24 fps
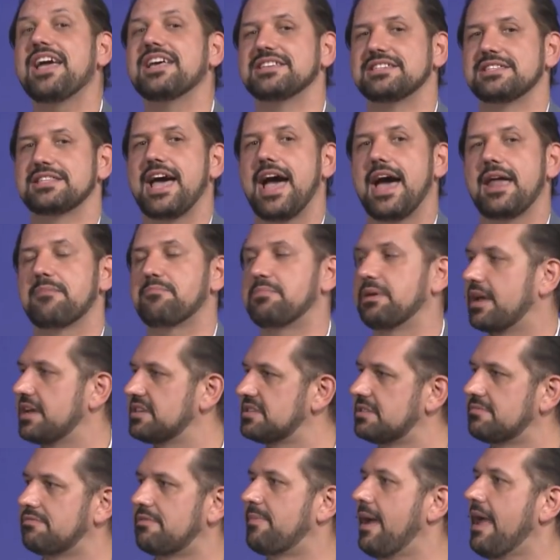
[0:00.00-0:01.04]
is that? Because
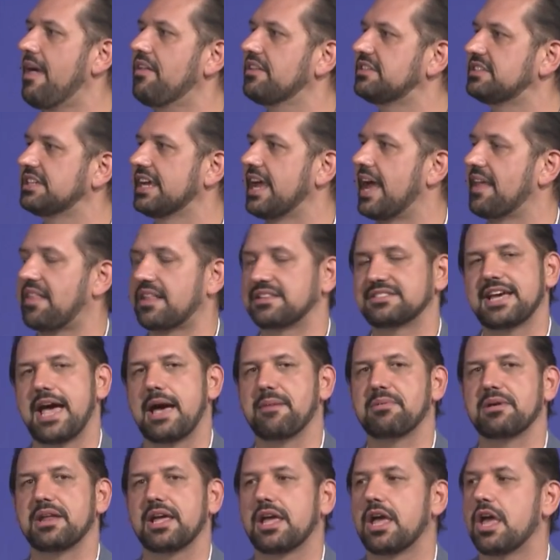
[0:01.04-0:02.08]
of the balancing act that's
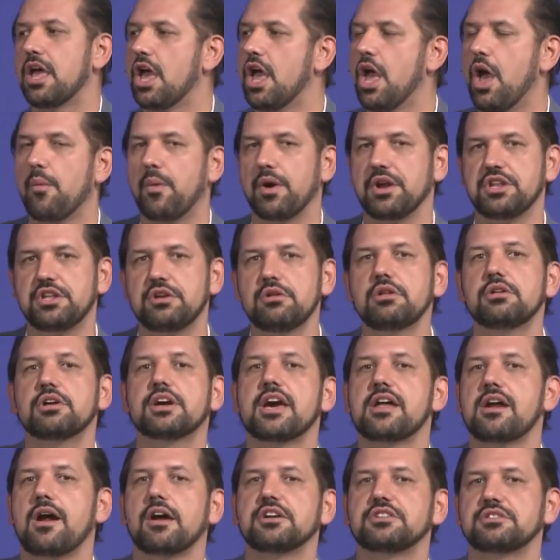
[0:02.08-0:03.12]
happening. When you look
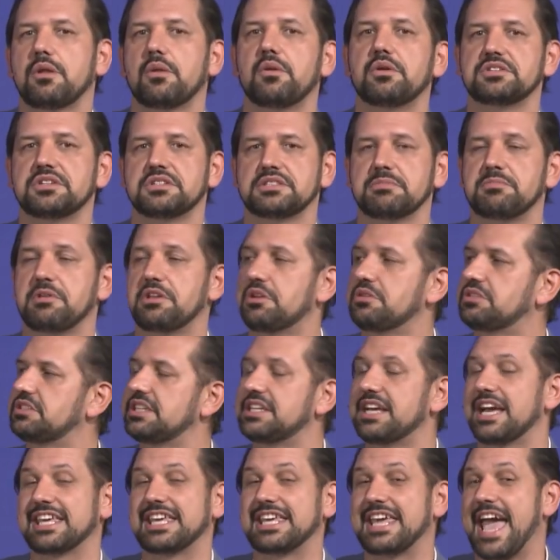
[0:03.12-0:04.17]
at our solar system and you
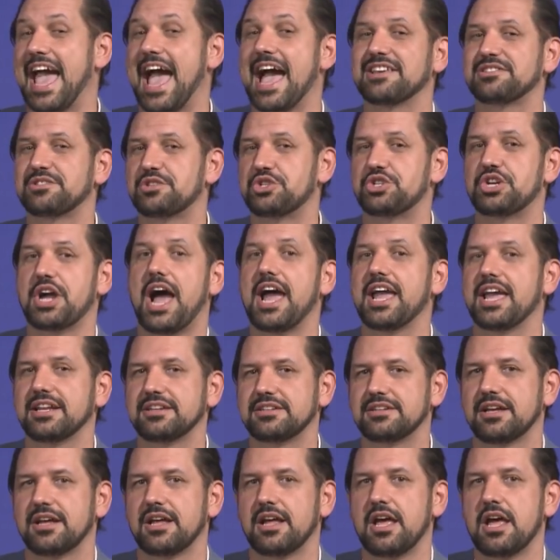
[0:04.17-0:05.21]
see a gas
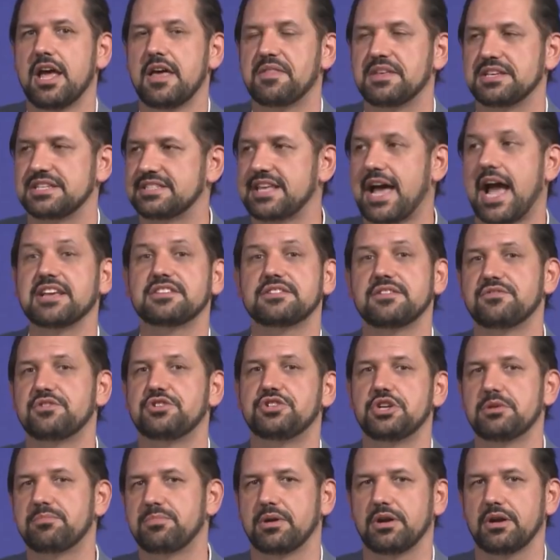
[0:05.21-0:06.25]
giant the size of
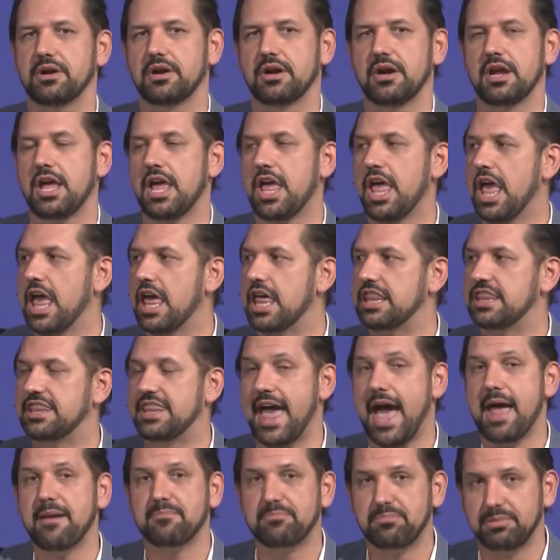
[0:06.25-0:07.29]
Jupiter,
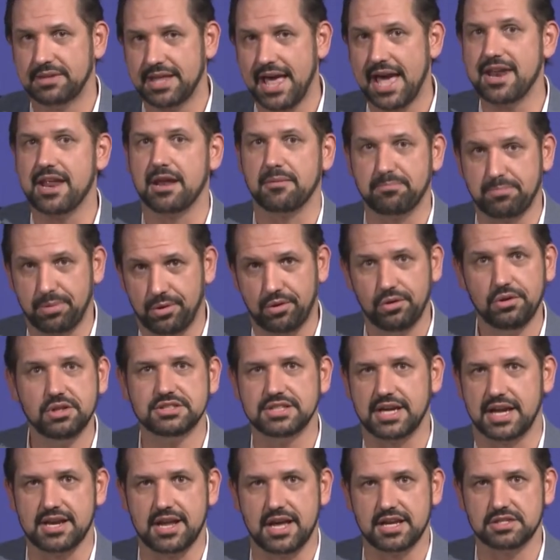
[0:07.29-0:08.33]
that planet
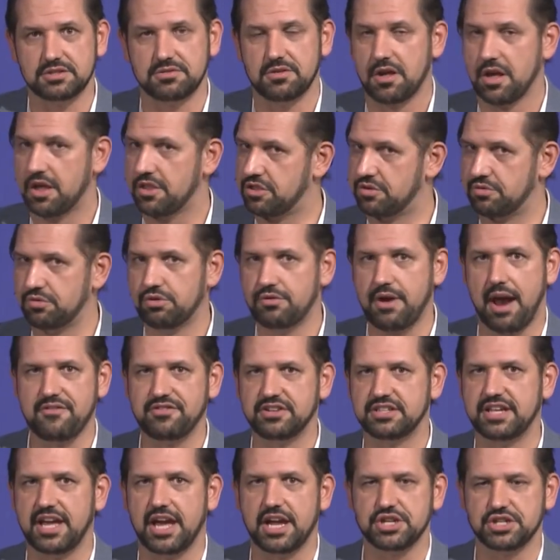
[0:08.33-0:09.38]
pulls on us through
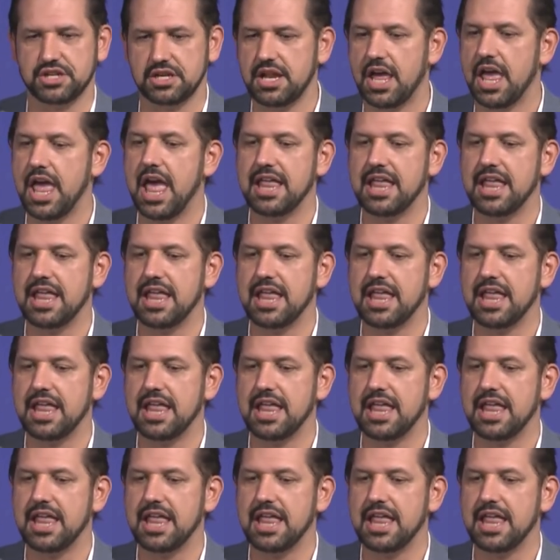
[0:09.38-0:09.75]
gravitation.